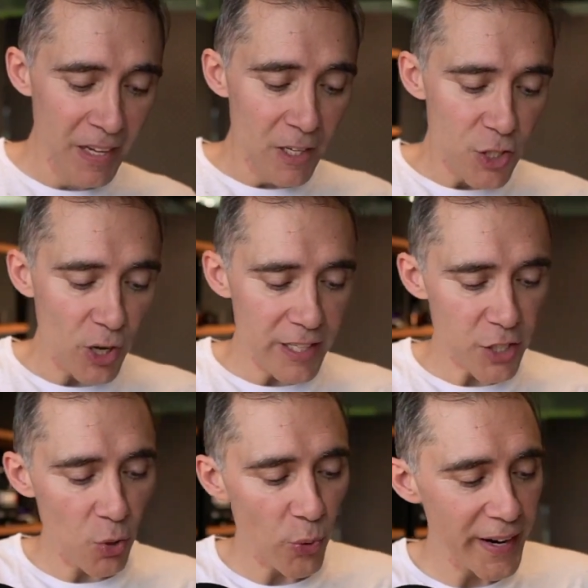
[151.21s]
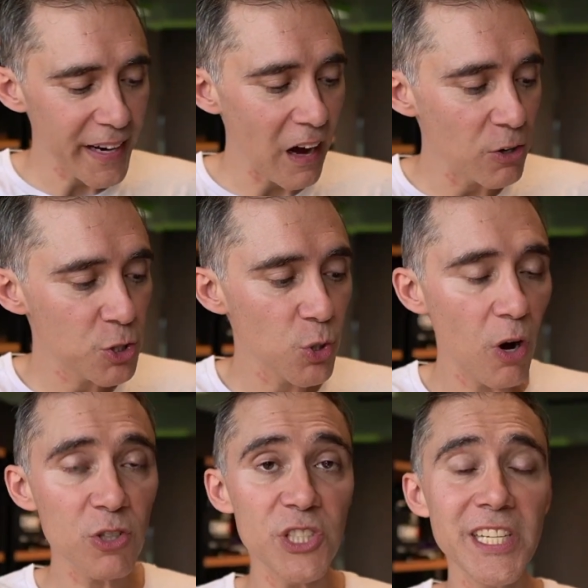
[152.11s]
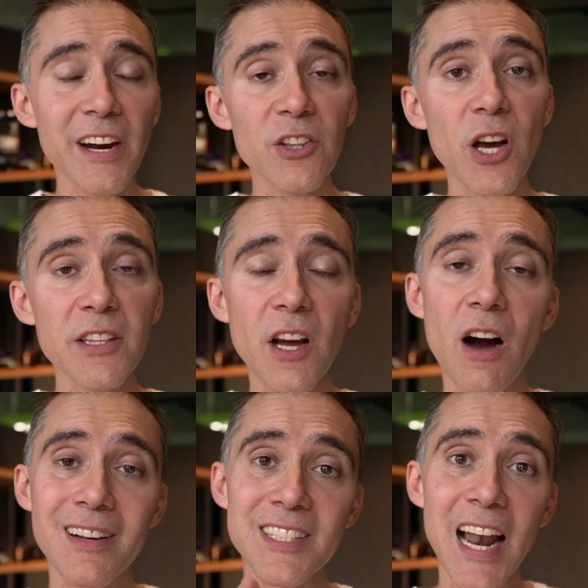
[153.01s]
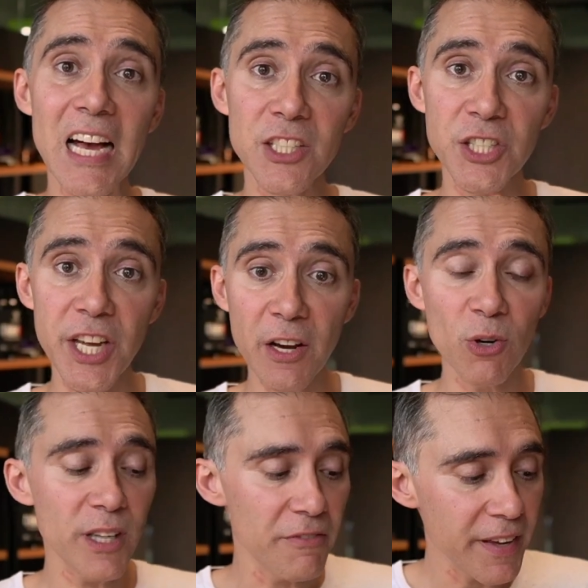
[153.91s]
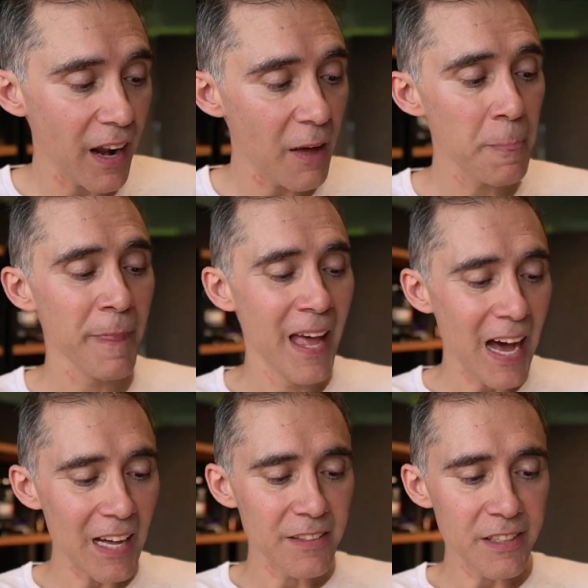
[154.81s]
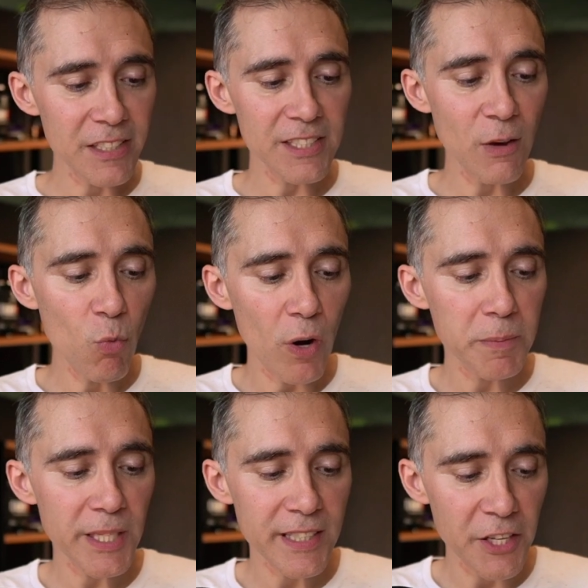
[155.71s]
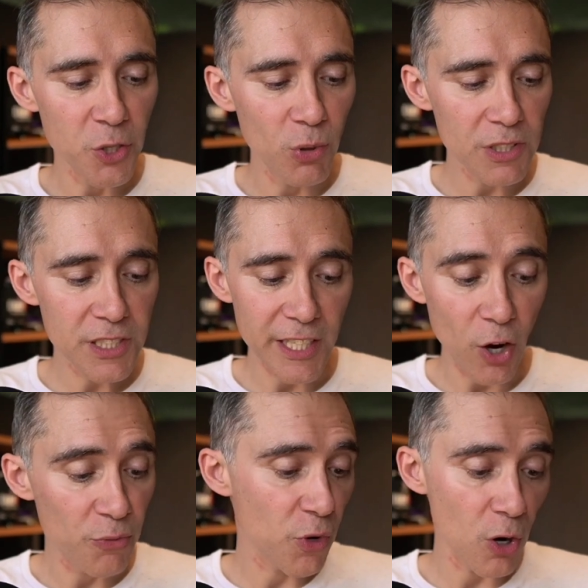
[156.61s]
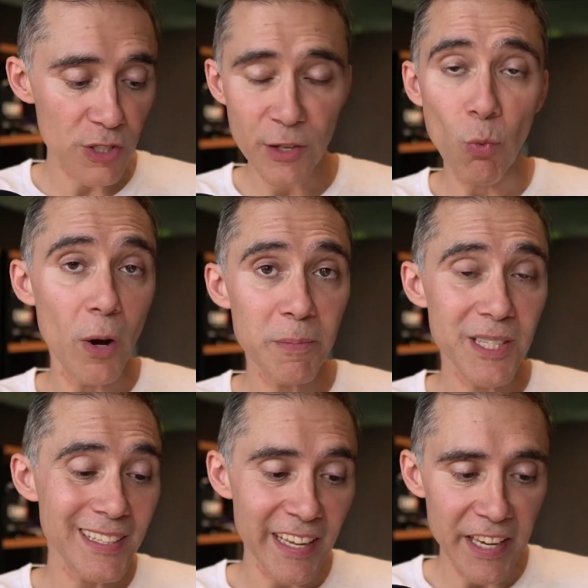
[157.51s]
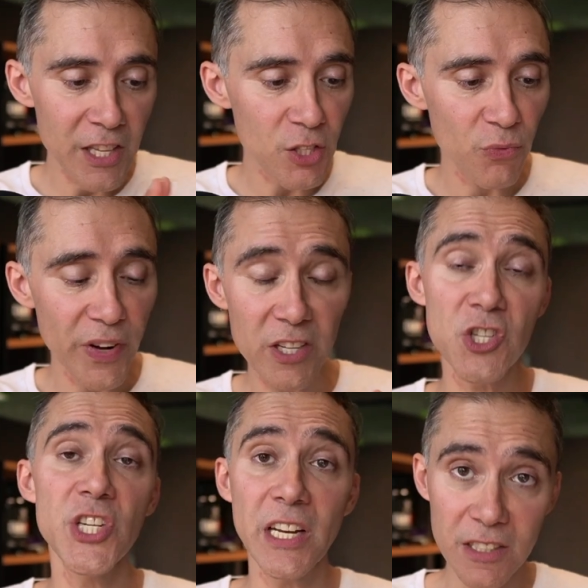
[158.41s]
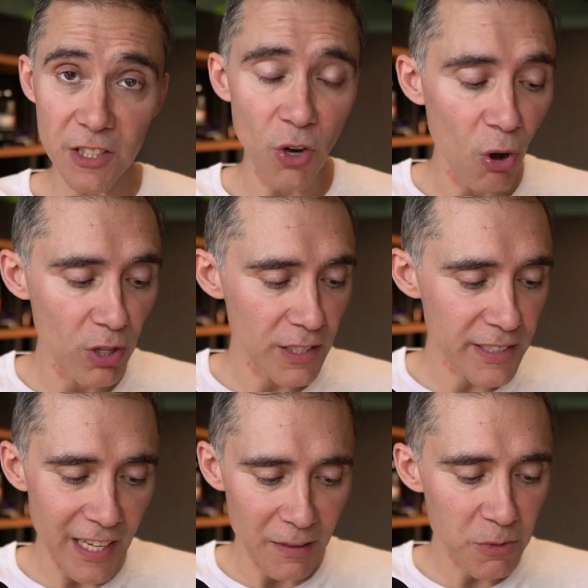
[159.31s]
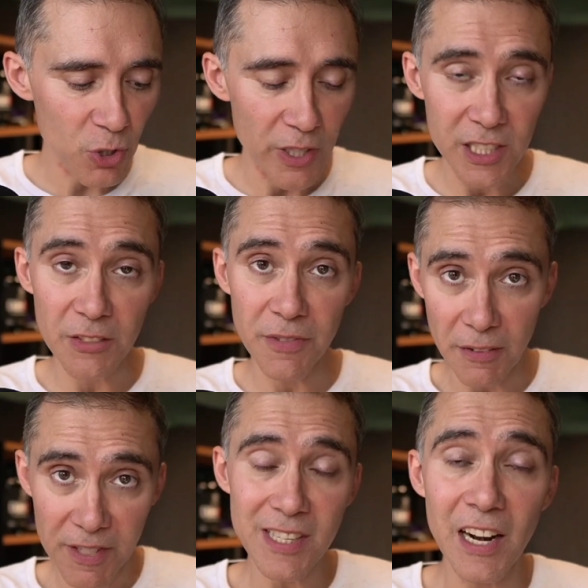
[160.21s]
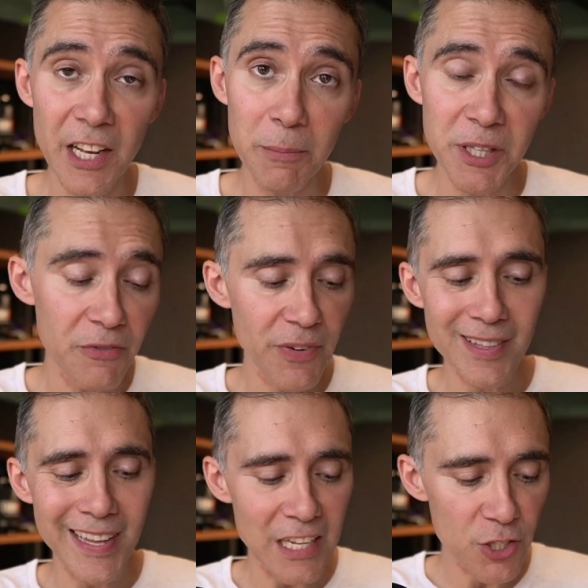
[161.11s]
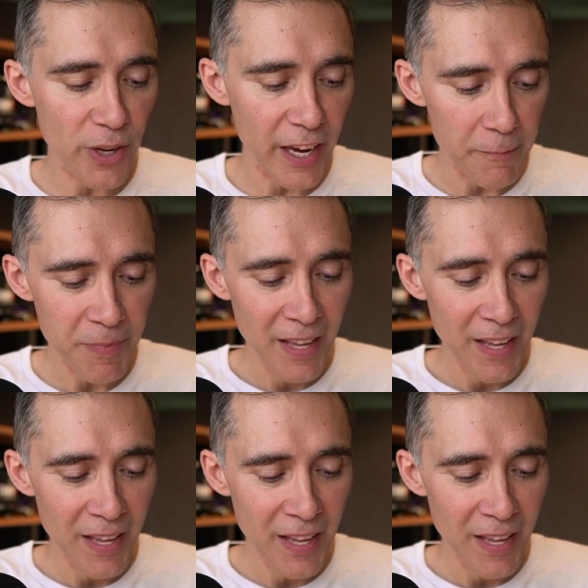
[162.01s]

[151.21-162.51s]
So let's go right now to hostinger.com/diegodavila, and this is the website that you will see. Of course, the website, the interface changes all the time, so if it's a little bit different, that's okay.